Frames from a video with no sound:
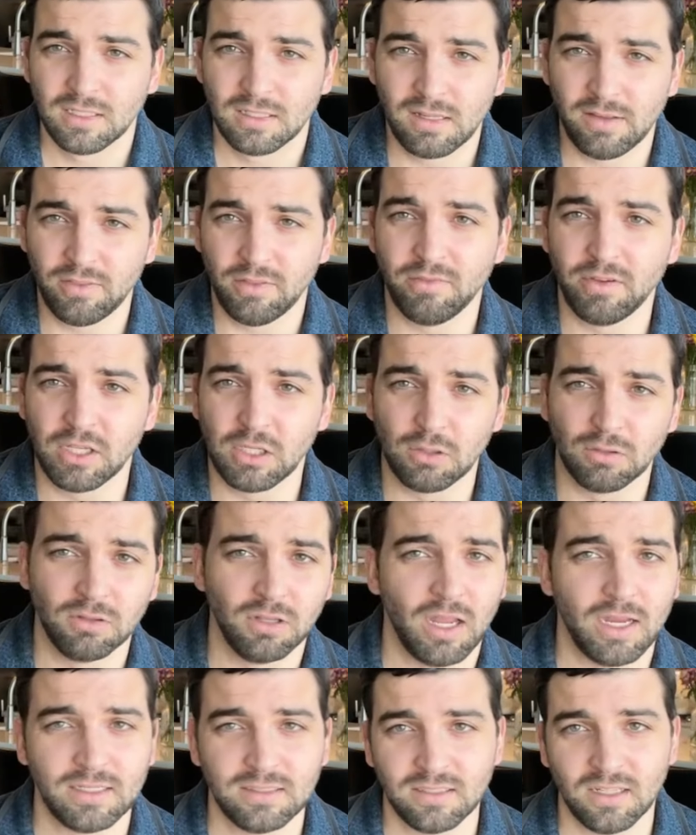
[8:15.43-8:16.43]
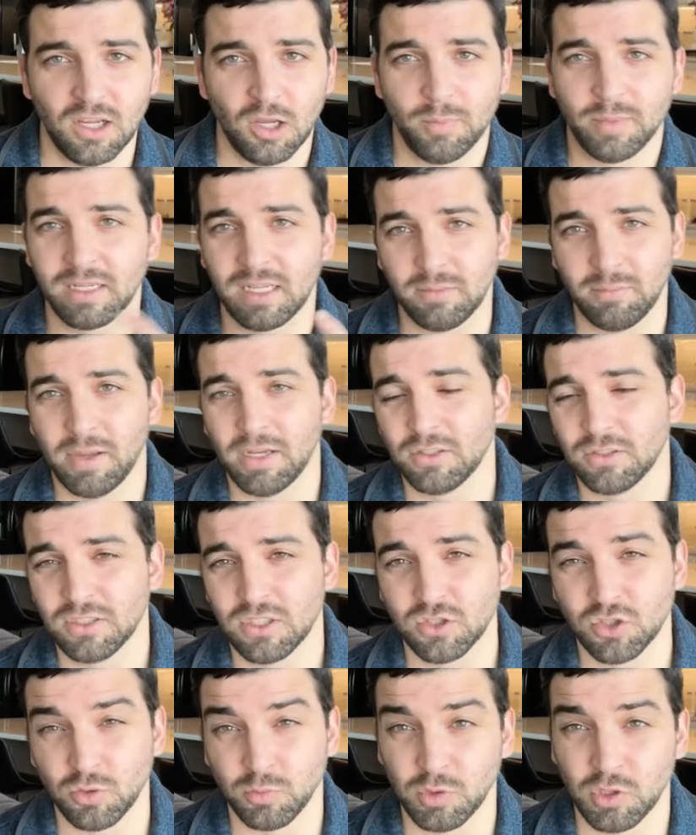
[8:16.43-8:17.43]
give the video a like to help it get better
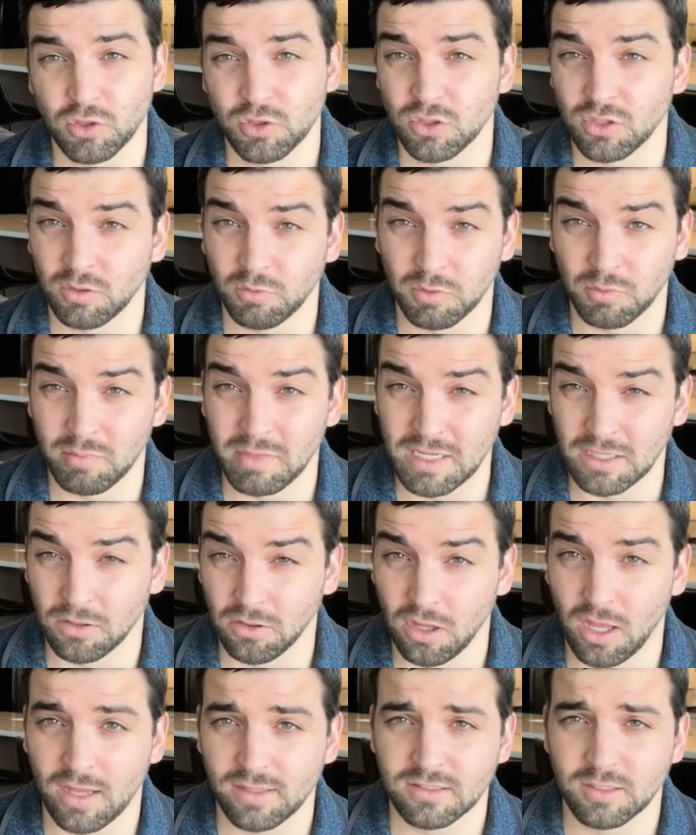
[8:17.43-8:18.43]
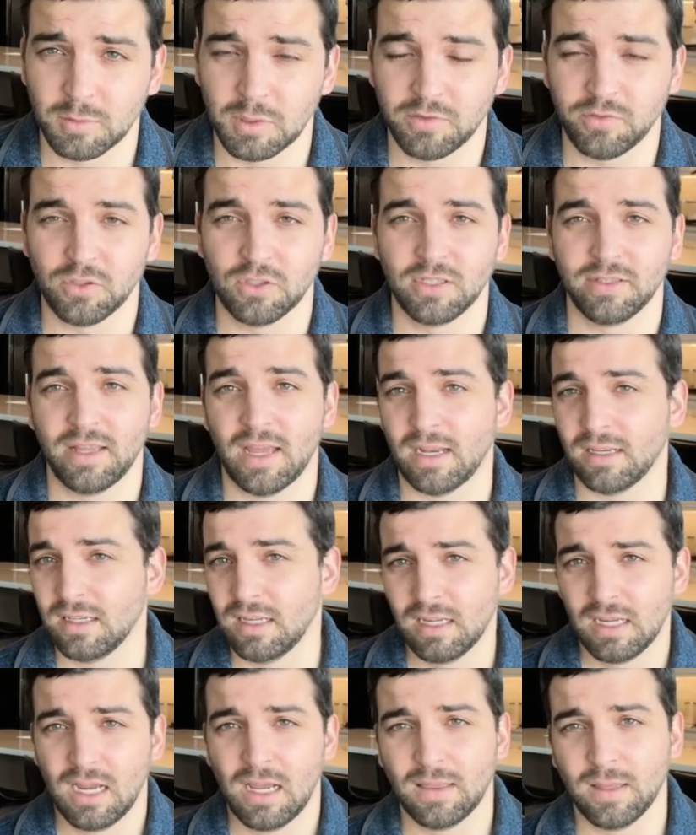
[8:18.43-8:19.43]
distribution. It would mean a lot to me if you did that.